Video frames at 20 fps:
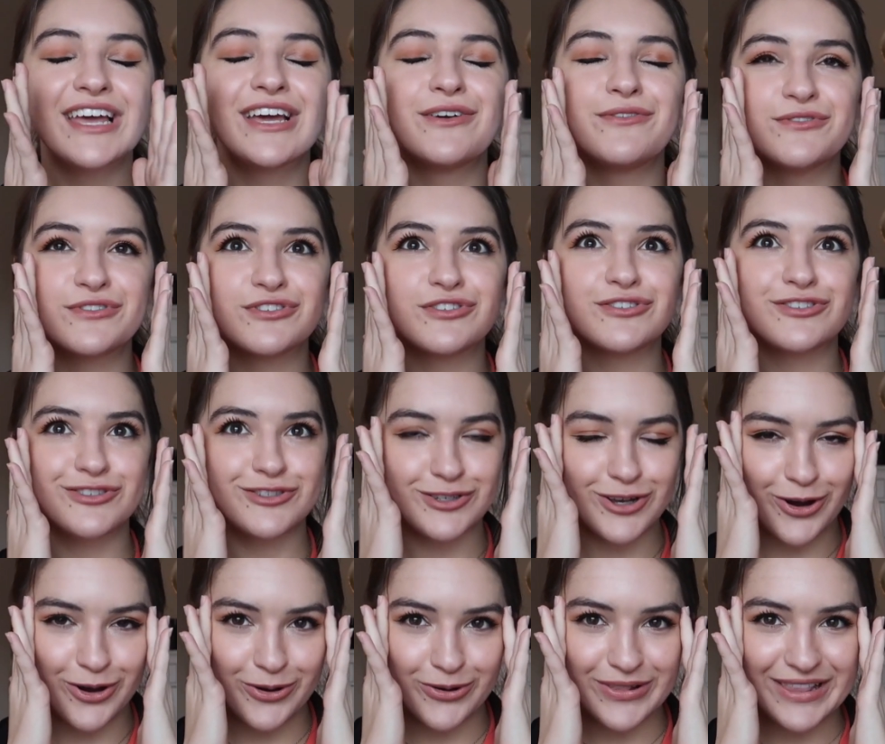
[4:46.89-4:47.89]
It was
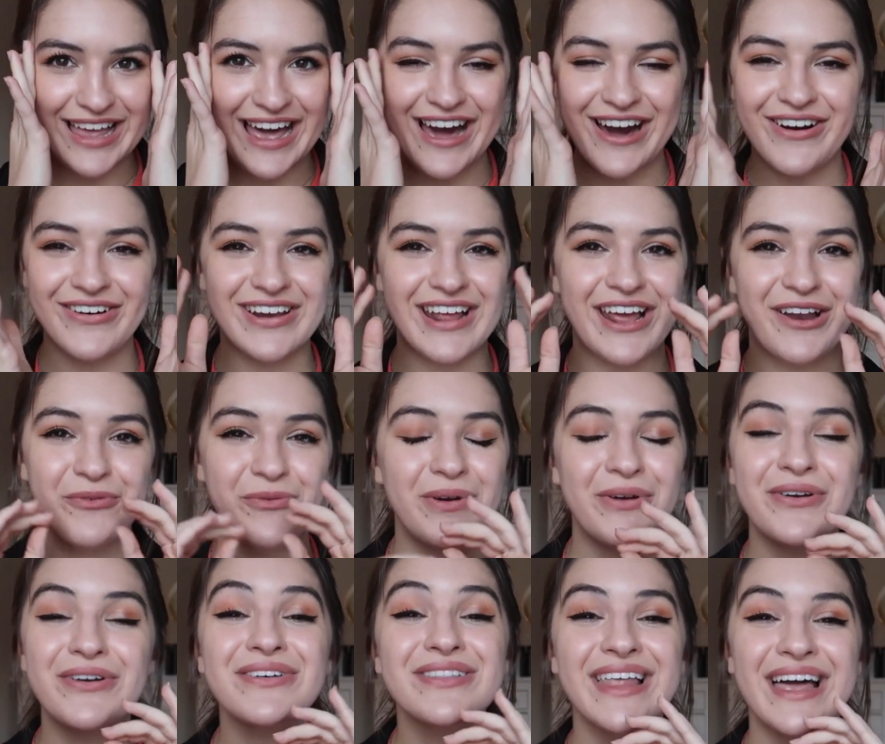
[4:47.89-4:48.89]
so loud, and
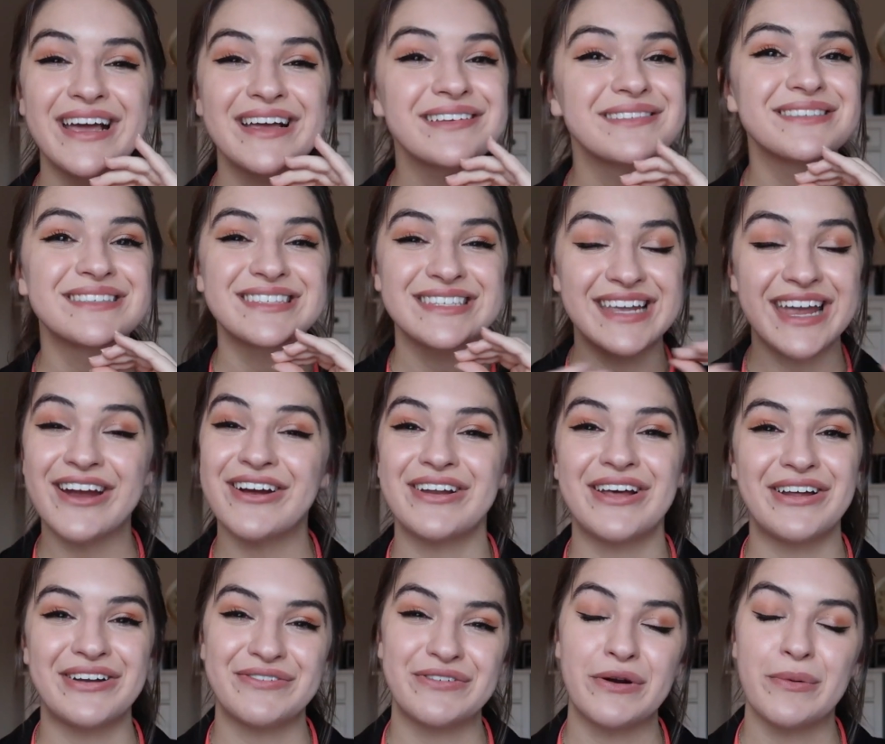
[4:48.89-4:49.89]
we were like
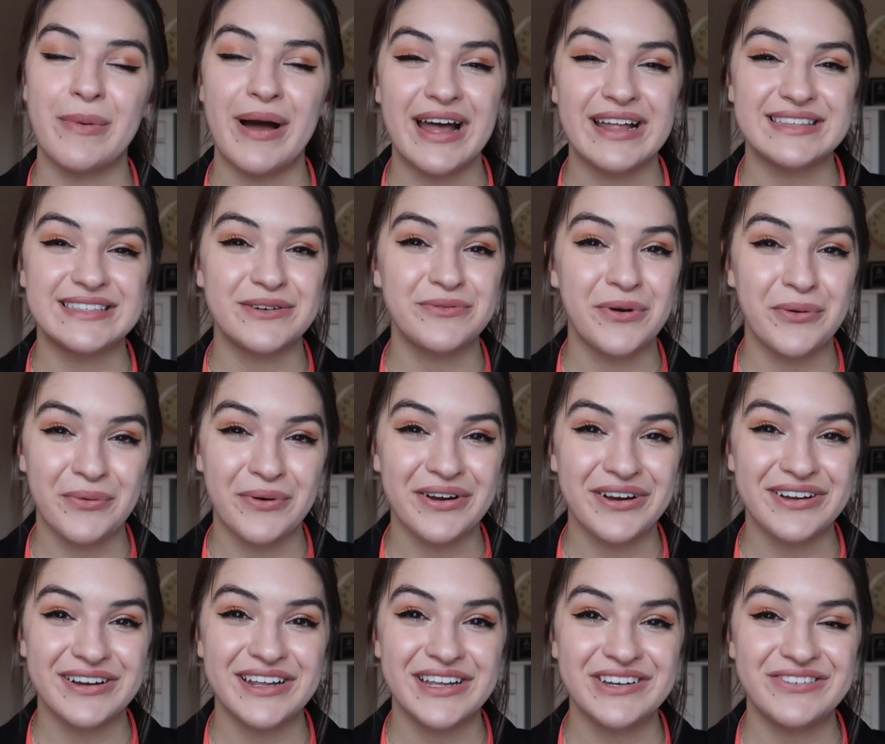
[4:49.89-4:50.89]
scared out of our minds that we
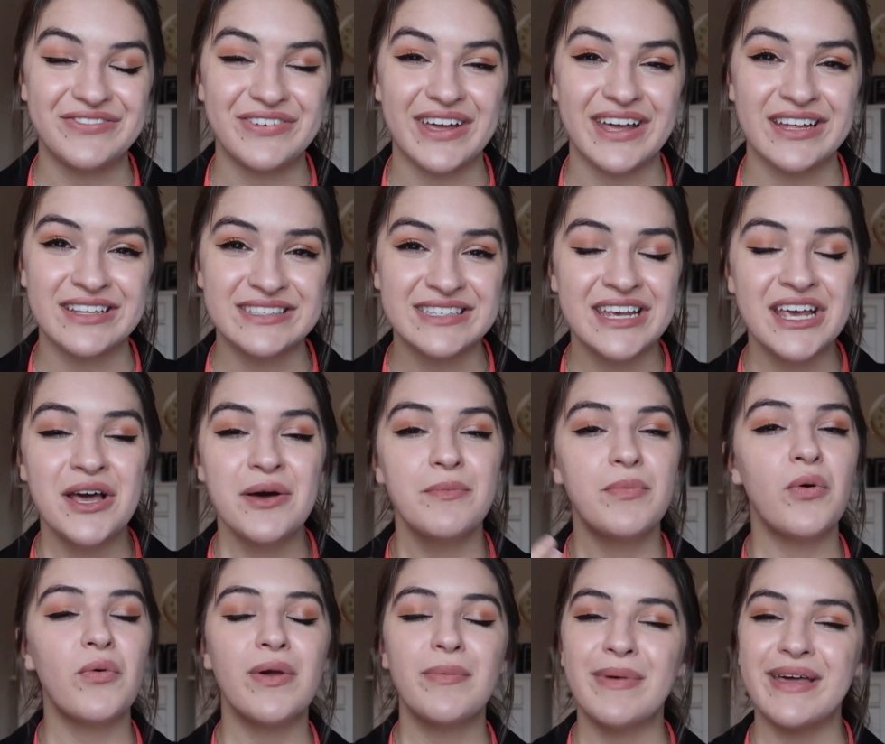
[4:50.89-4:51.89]
weren't gonna advance,
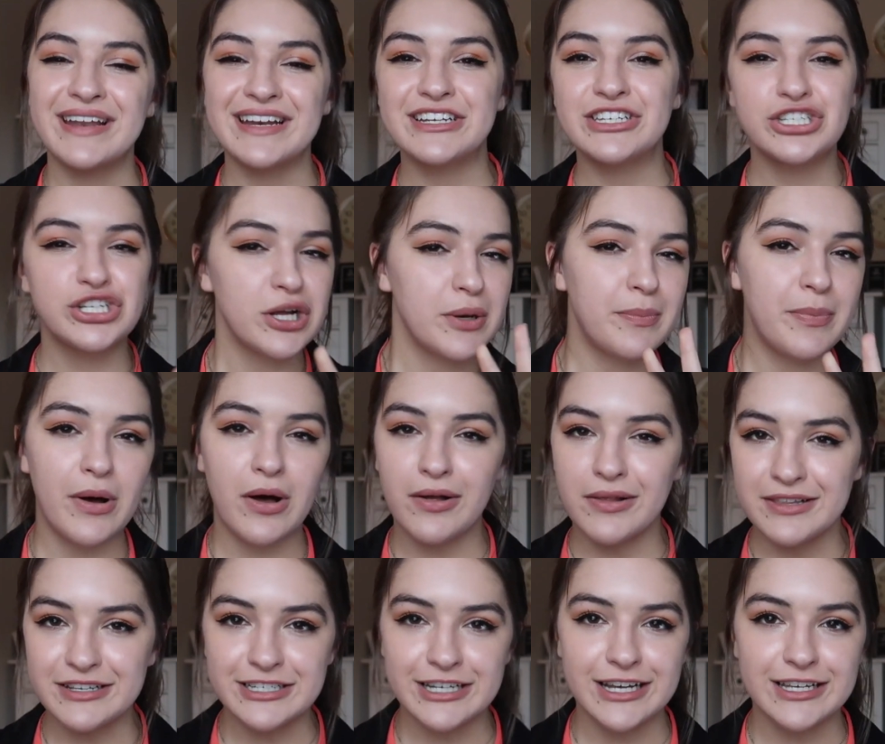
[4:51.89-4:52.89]
but we managed to
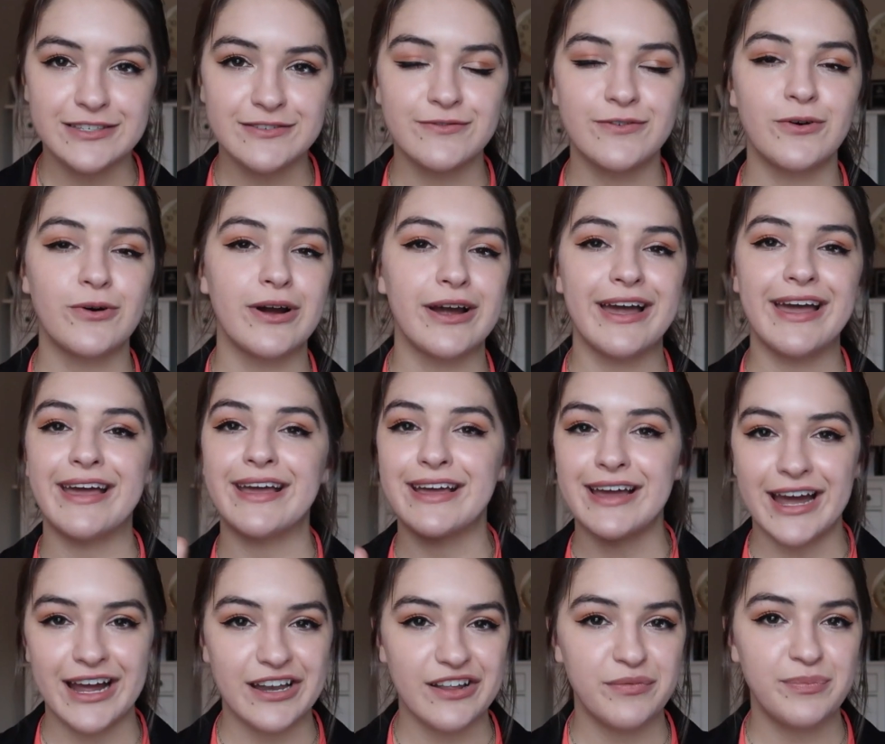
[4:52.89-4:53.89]
apologize for it
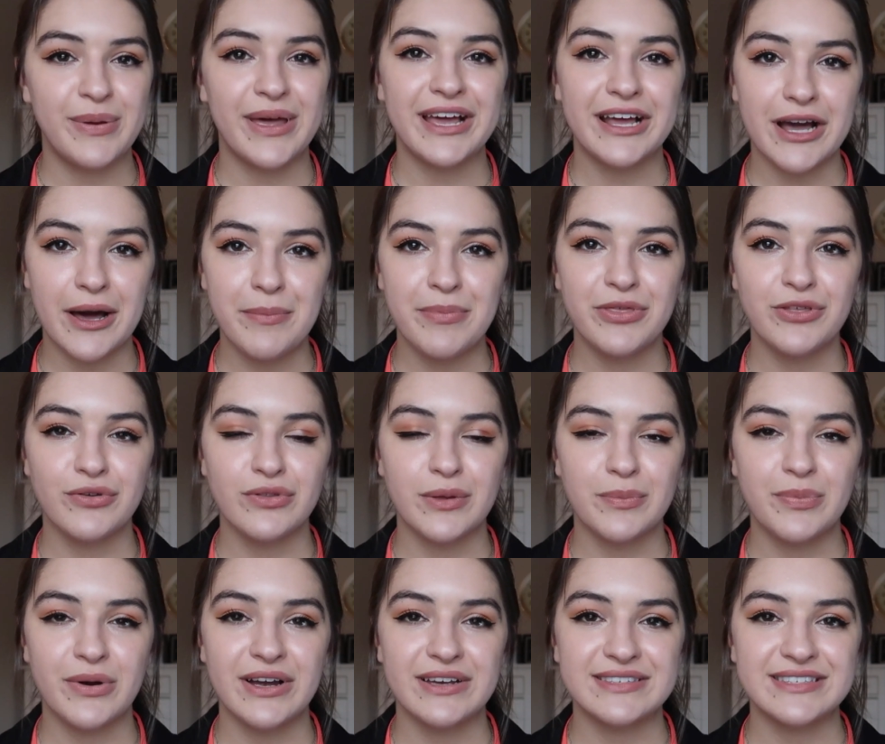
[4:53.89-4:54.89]
and kind of pick up through
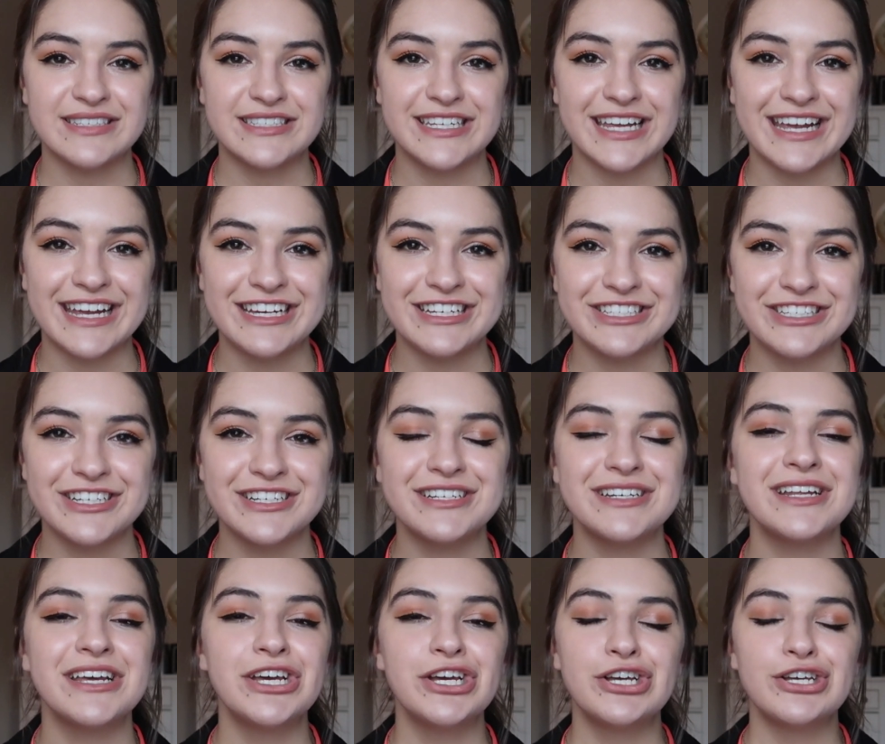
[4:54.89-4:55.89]
the
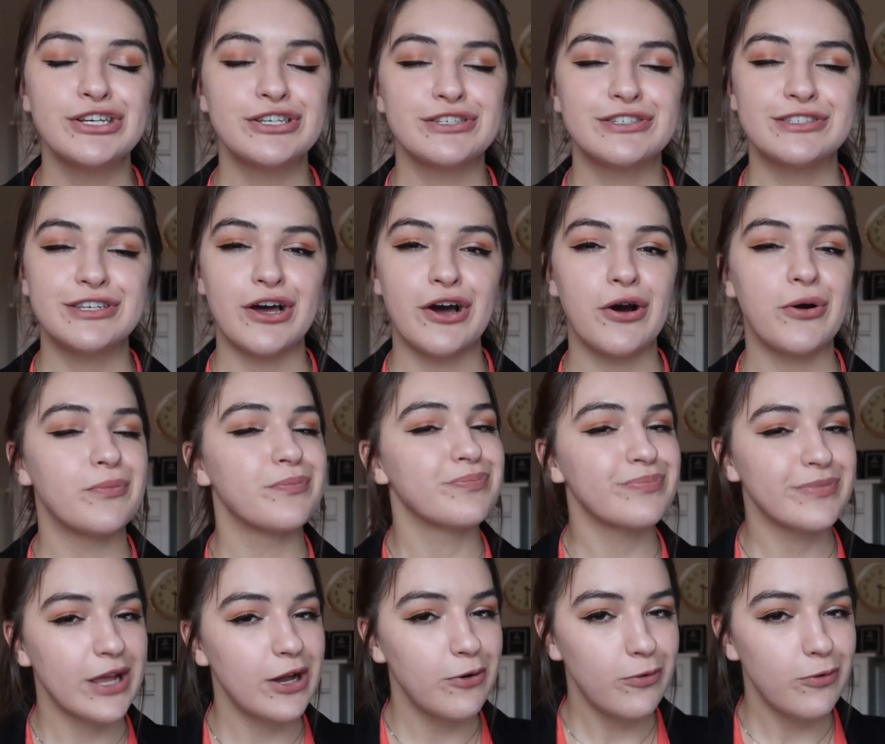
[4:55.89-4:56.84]
presentation. So